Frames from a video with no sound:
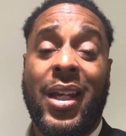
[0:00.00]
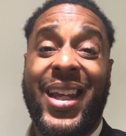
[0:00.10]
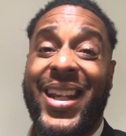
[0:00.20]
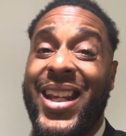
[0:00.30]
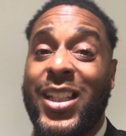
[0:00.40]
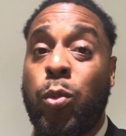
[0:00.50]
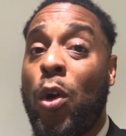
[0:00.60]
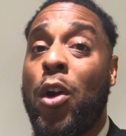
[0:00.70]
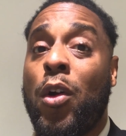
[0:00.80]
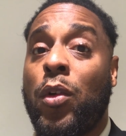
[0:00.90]
In this
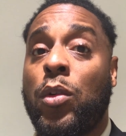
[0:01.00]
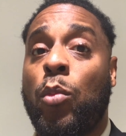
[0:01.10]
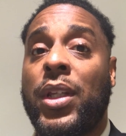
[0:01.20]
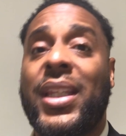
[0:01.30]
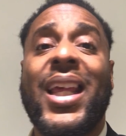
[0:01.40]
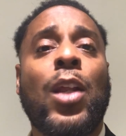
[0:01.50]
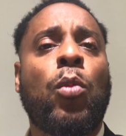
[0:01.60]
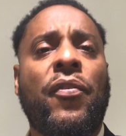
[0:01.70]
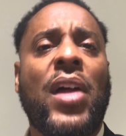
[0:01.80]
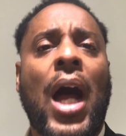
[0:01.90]
world, when dealing
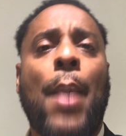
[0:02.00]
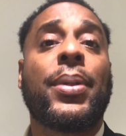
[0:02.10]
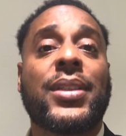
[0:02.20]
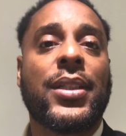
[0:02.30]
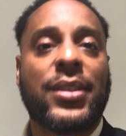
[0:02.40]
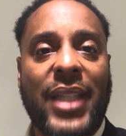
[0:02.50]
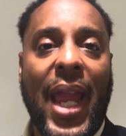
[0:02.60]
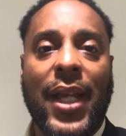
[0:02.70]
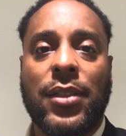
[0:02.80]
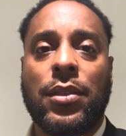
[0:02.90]
with the opposite
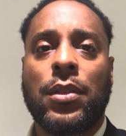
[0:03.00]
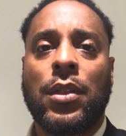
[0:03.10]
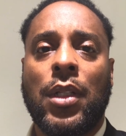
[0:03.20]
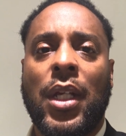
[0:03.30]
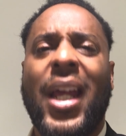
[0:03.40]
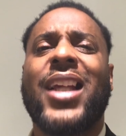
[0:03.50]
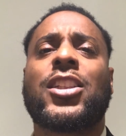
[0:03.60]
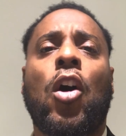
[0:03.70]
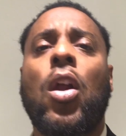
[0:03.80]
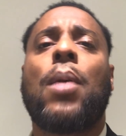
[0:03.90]
sex, it's
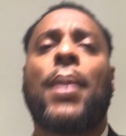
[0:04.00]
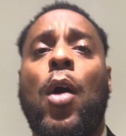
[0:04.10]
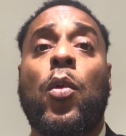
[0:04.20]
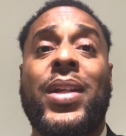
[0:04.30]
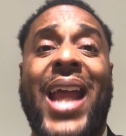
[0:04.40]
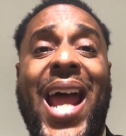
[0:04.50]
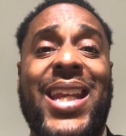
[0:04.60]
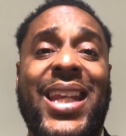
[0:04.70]
all about not